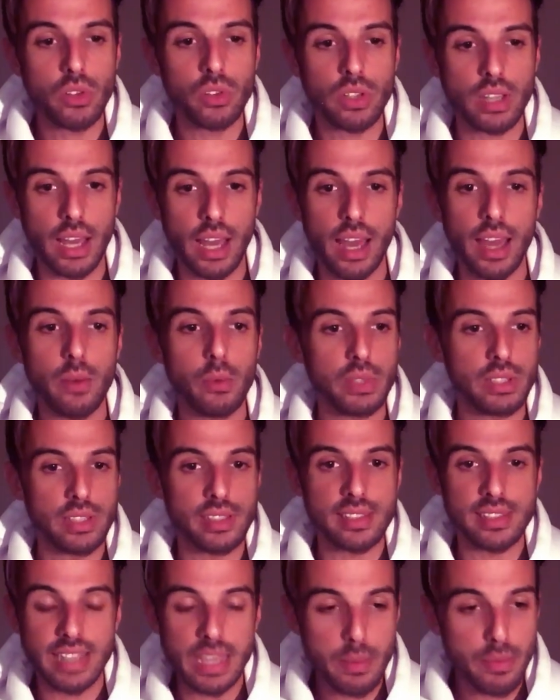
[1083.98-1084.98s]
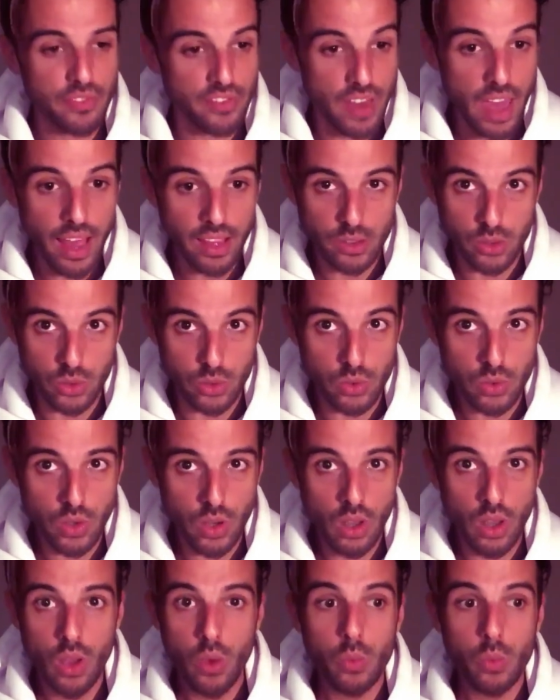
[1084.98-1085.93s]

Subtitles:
good guy with the same value,